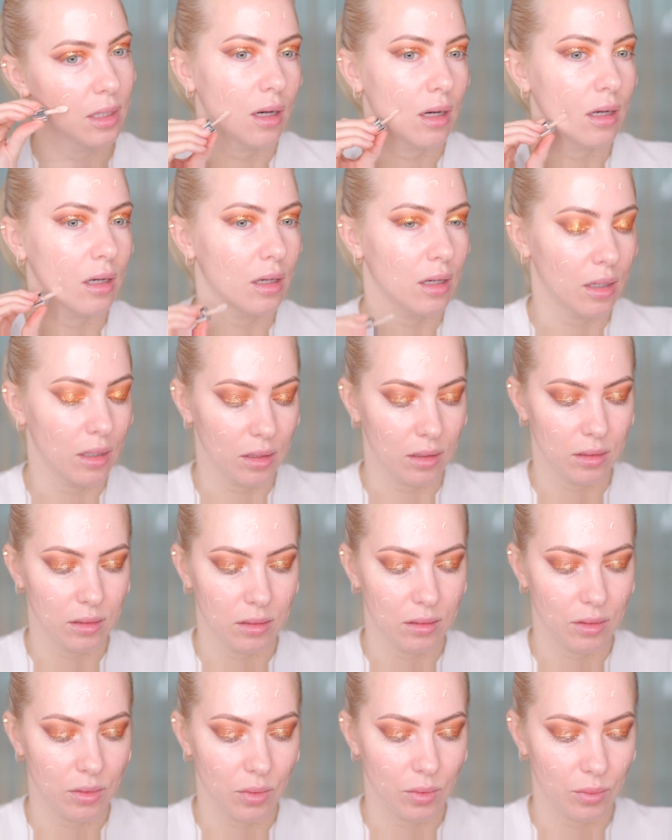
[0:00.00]
I
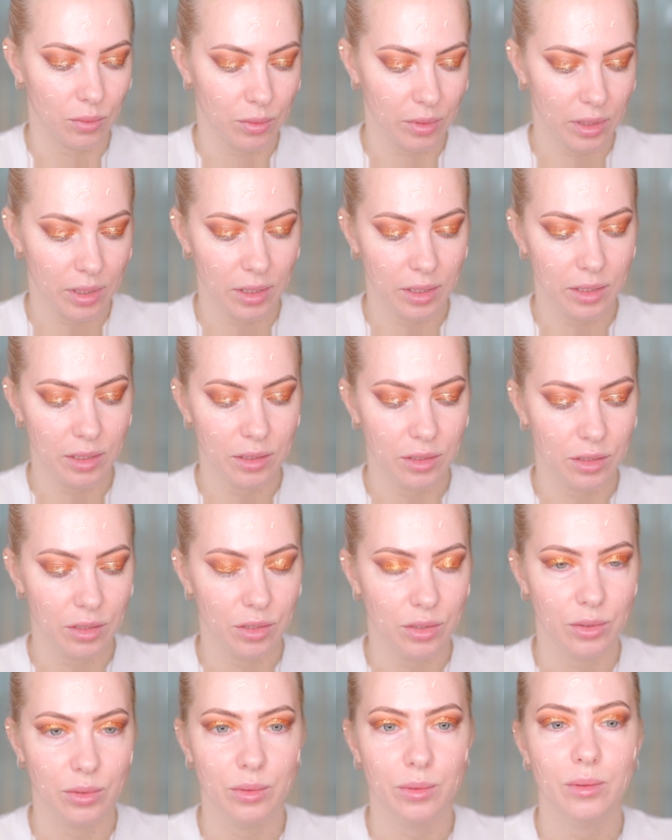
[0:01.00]
really
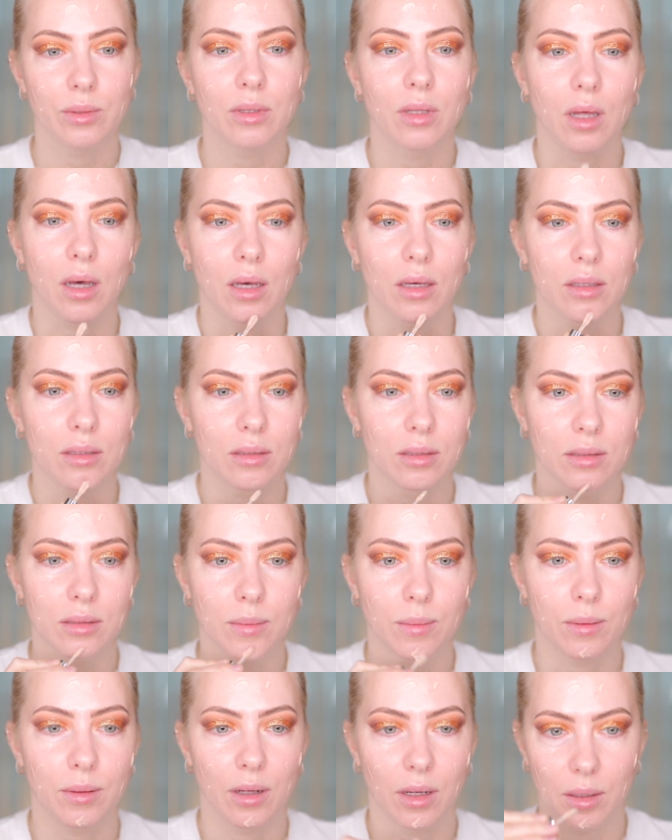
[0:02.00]
do like this
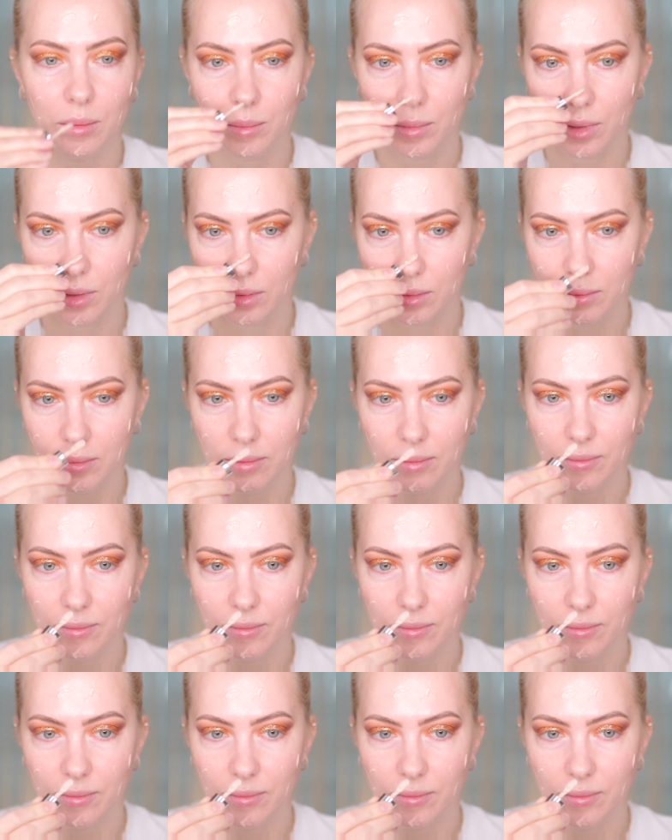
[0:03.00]
primer.